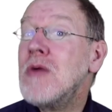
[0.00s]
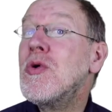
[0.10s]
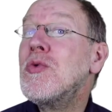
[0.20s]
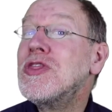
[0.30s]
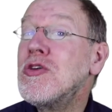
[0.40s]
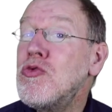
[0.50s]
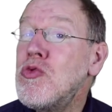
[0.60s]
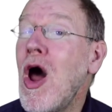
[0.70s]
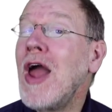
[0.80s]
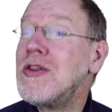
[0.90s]
But with the
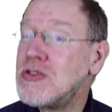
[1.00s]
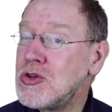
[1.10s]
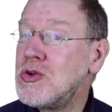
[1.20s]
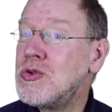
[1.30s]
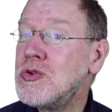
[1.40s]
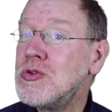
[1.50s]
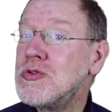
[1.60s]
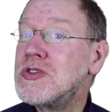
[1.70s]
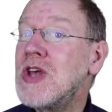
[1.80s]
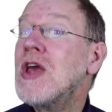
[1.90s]
right
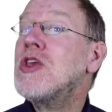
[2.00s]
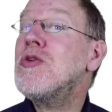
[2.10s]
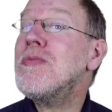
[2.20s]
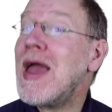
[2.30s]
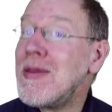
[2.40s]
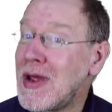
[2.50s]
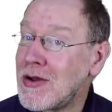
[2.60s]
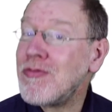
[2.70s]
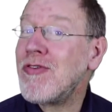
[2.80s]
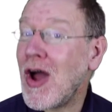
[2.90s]
tools, you may be
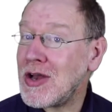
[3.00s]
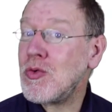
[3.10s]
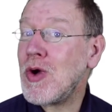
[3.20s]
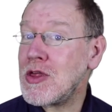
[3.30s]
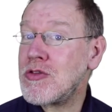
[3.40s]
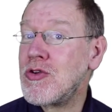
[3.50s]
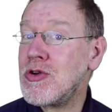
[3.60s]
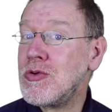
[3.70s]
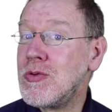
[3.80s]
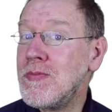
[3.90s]
able to find a way
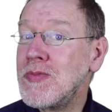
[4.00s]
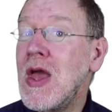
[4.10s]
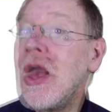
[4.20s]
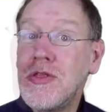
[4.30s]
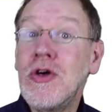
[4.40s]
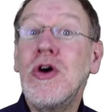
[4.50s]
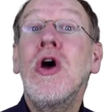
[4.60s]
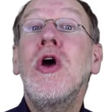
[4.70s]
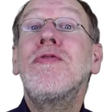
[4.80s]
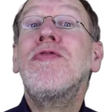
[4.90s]
through.
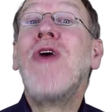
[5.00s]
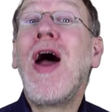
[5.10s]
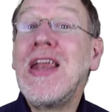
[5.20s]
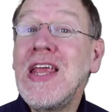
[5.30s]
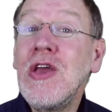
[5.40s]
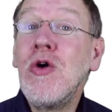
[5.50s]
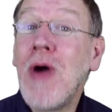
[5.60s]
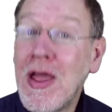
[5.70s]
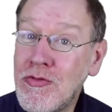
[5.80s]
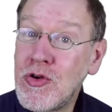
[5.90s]
That finding your
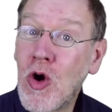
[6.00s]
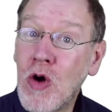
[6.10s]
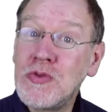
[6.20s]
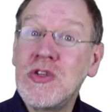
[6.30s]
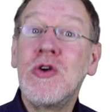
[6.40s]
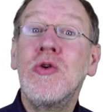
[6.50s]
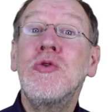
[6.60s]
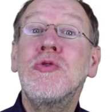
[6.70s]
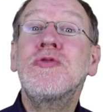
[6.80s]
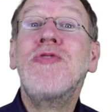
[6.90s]
way through
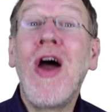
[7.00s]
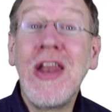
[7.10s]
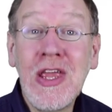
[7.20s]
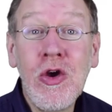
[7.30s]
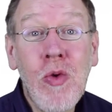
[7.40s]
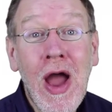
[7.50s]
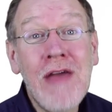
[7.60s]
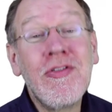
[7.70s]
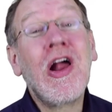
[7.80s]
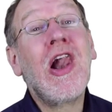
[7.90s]
obstacles, finding your way
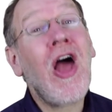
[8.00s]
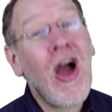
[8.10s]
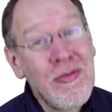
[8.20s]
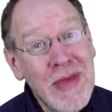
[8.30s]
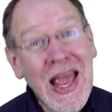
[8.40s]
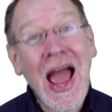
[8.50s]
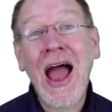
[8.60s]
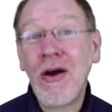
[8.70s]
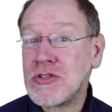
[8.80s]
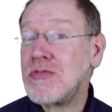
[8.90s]
of climbing
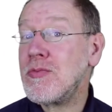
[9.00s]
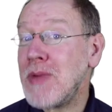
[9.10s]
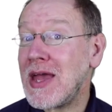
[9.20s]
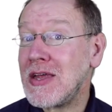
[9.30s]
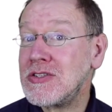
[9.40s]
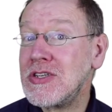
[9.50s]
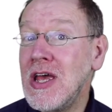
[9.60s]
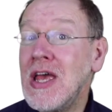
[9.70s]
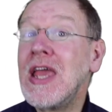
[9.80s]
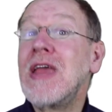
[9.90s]
out of a pit
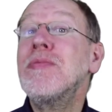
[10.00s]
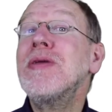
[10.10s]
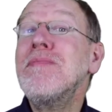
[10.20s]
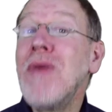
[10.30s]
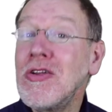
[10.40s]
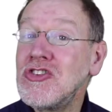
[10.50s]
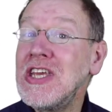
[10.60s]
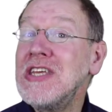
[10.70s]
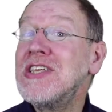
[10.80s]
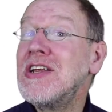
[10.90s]
can be much
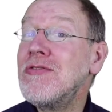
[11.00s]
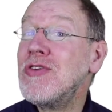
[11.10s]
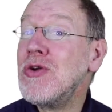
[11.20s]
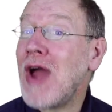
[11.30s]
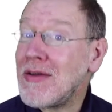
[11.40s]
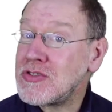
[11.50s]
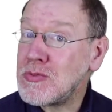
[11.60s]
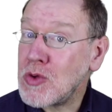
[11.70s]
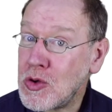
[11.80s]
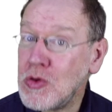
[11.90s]
easier if you have
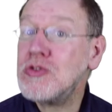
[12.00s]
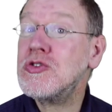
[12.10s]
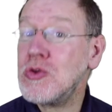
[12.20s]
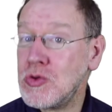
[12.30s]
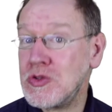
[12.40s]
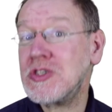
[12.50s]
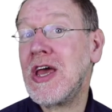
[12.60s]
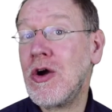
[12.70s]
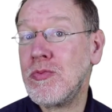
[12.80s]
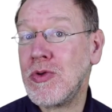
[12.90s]
some good tools to
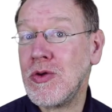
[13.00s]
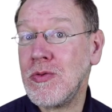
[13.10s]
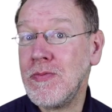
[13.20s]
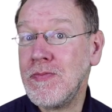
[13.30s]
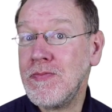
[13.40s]
help you.